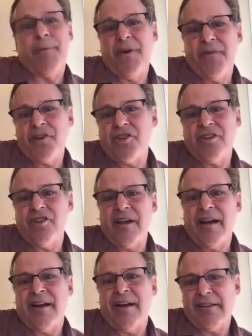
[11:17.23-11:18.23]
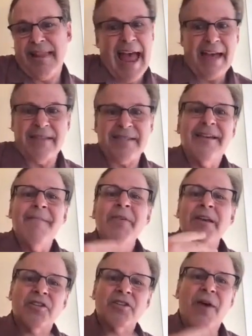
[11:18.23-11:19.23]
upper division class.
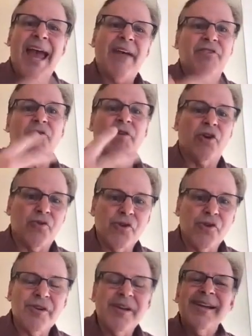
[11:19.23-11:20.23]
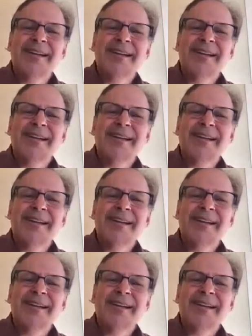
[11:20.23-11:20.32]
So I have to recruit.